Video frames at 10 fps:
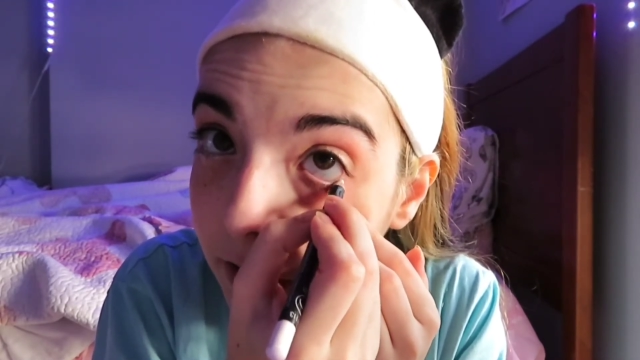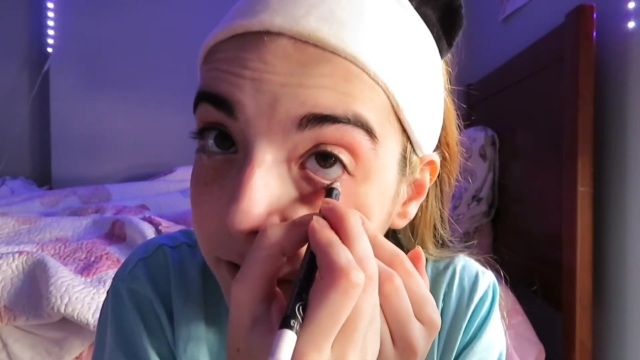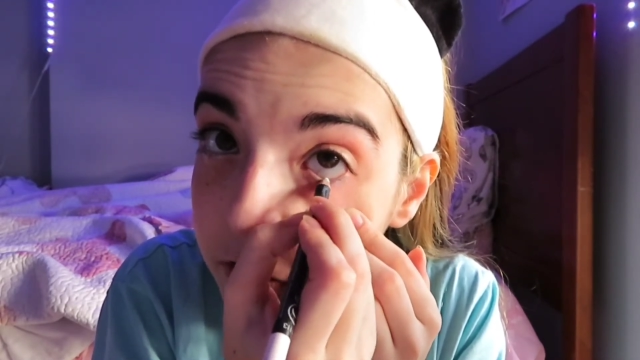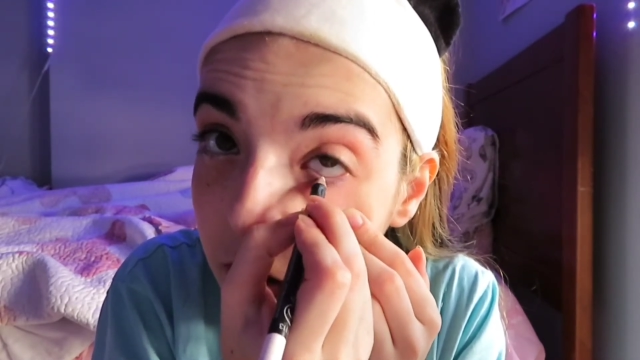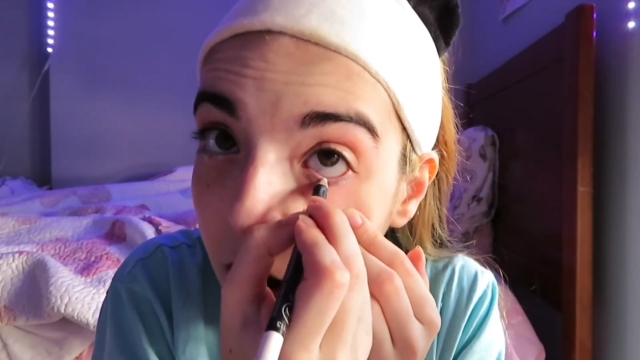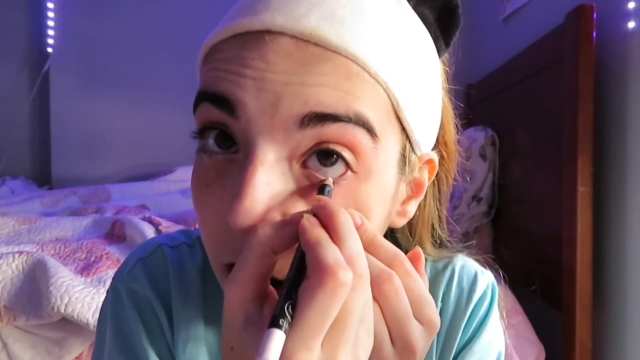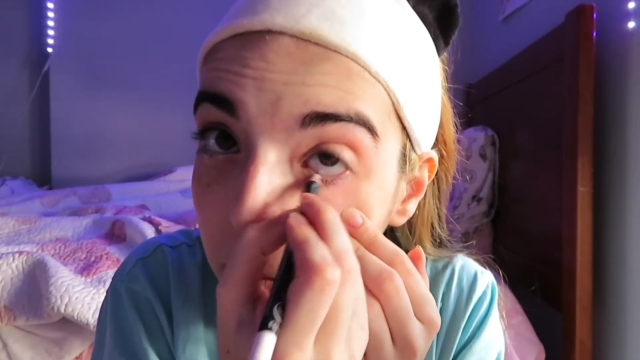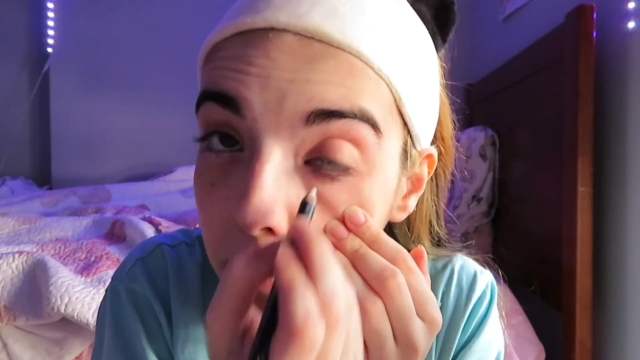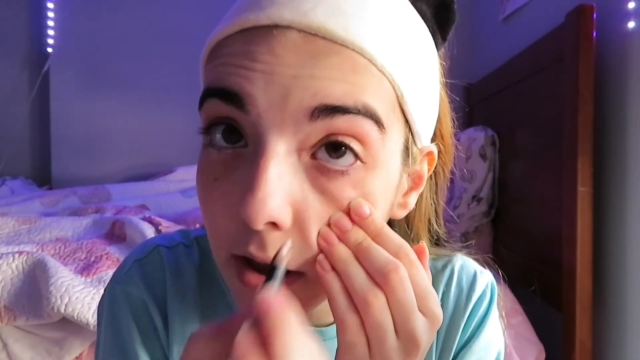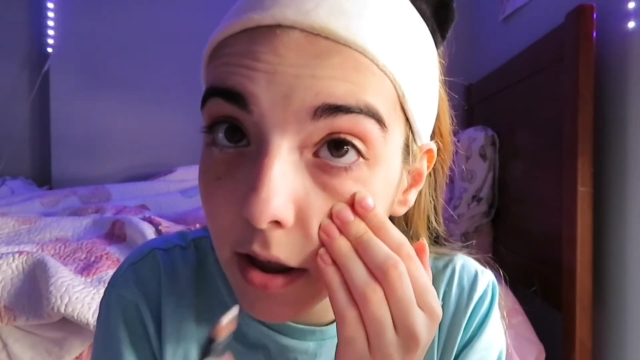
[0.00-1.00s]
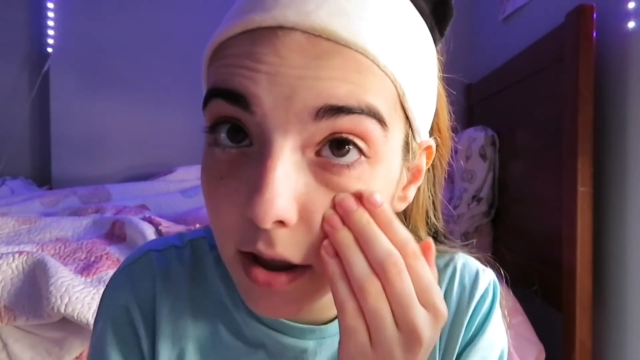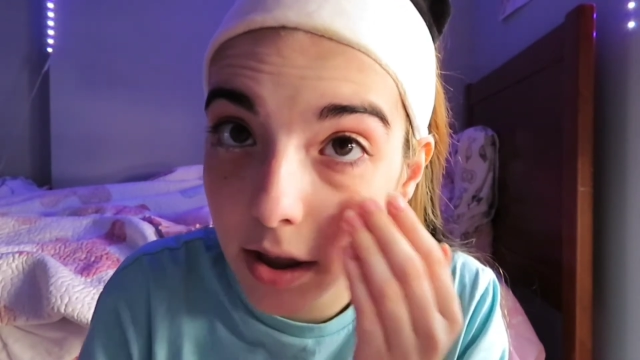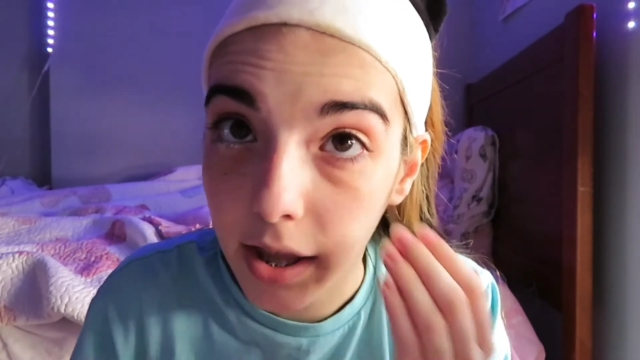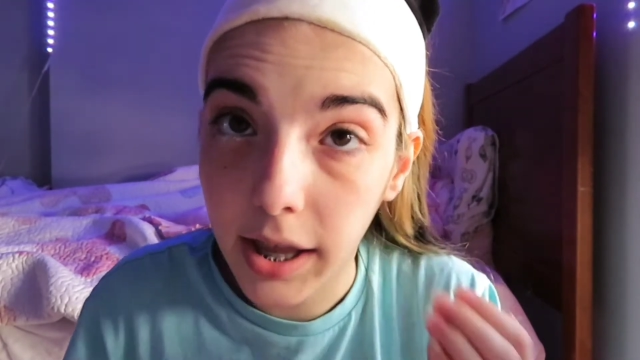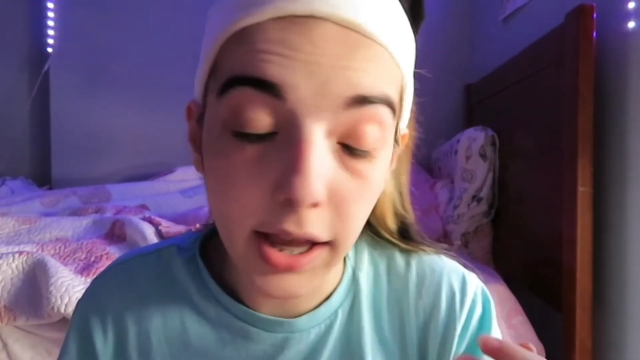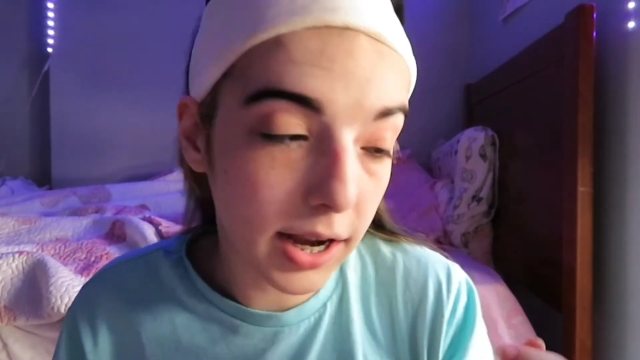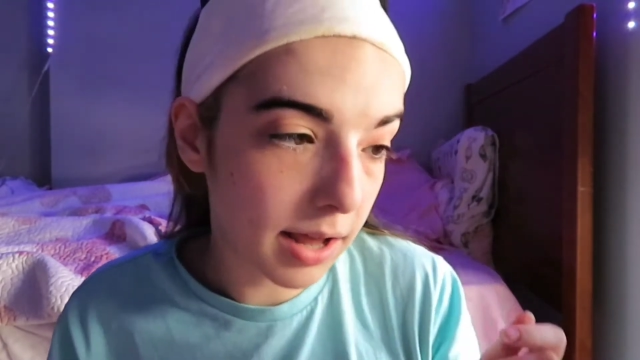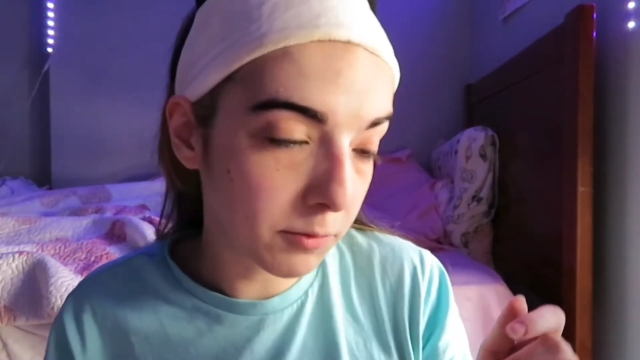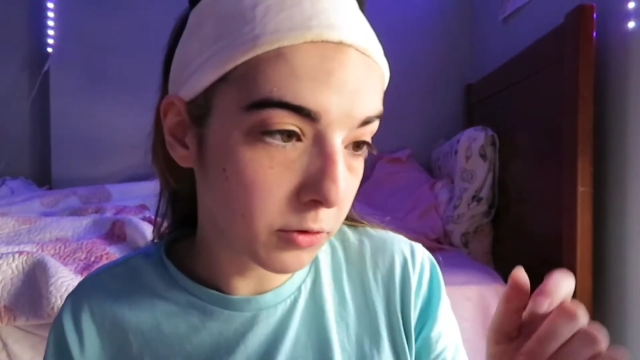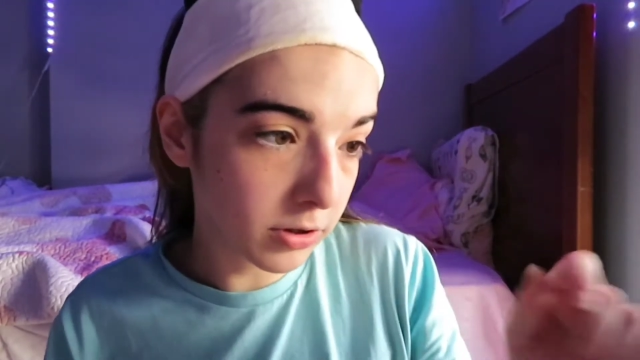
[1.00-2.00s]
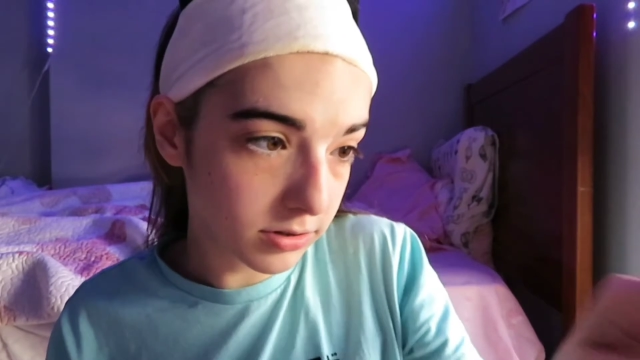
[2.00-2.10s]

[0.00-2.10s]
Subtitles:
have a job and I'm going